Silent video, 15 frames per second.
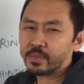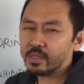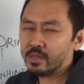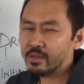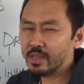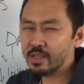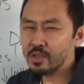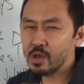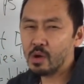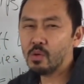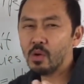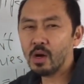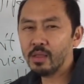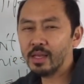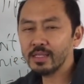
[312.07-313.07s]
You can know
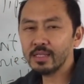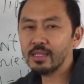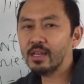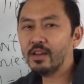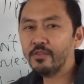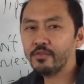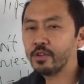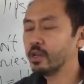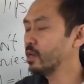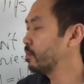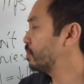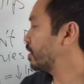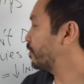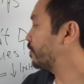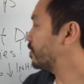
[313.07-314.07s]
all that stuff,
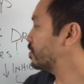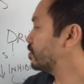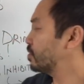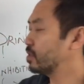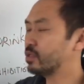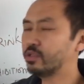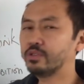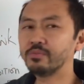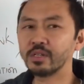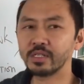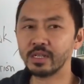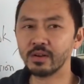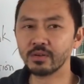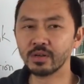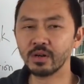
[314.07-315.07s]
but if you drink too much
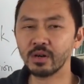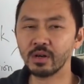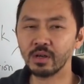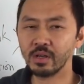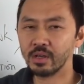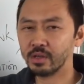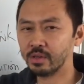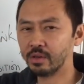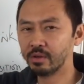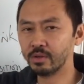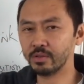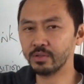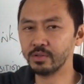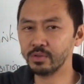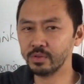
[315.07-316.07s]
alcohol, you're going
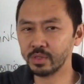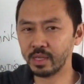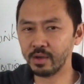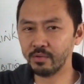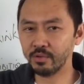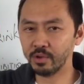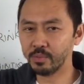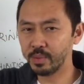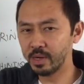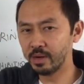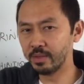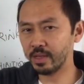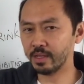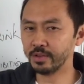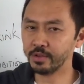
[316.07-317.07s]
to lose that willpower
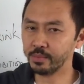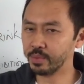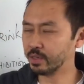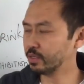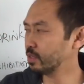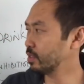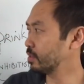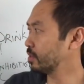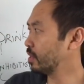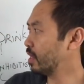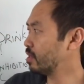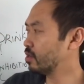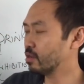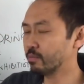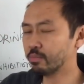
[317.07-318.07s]
and that inhibition, and
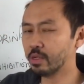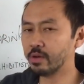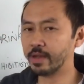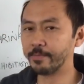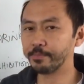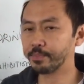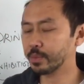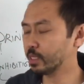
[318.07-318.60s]
you're going to blow it.